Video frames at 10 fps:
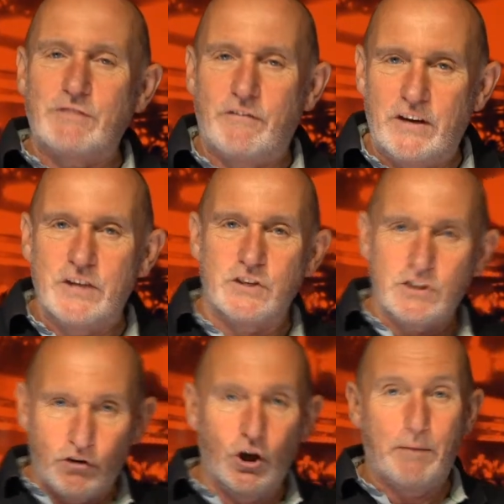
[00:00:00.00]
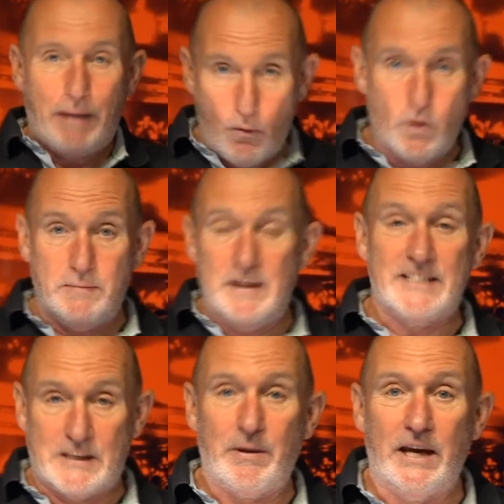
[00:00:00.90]
of Ephesians are all about what it
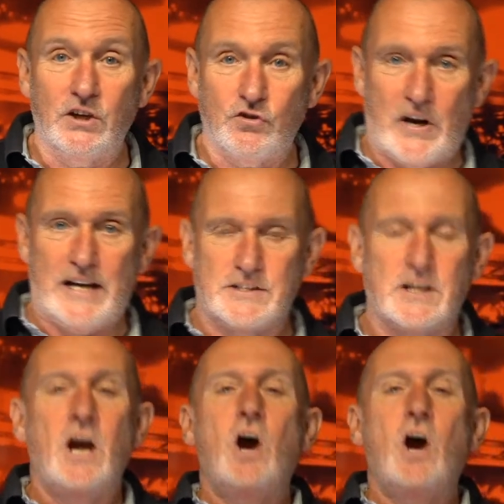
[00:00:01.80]
means to be in Christ.